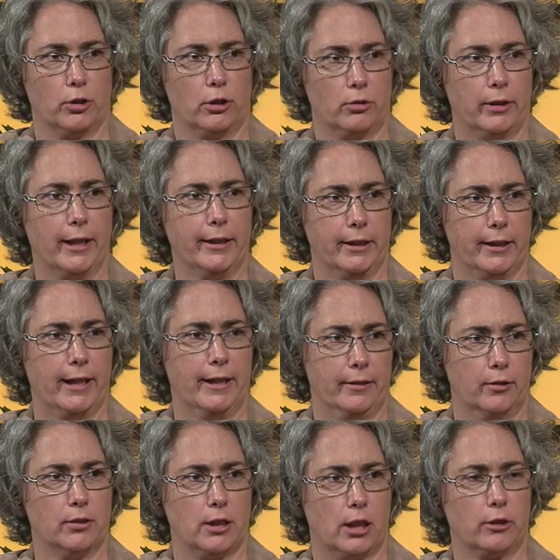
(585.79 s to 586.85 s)
credit,
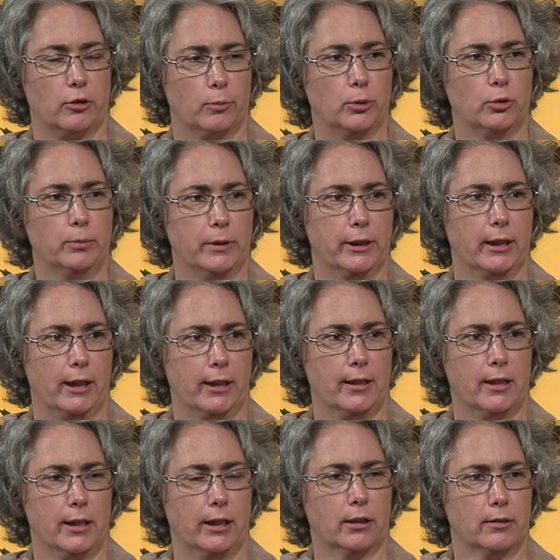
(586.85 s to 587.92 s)
and Dr. Booman, I
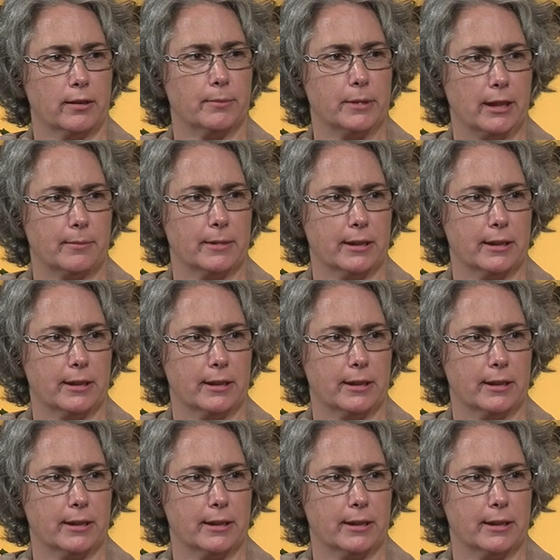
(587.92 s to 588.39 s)
think, sometimes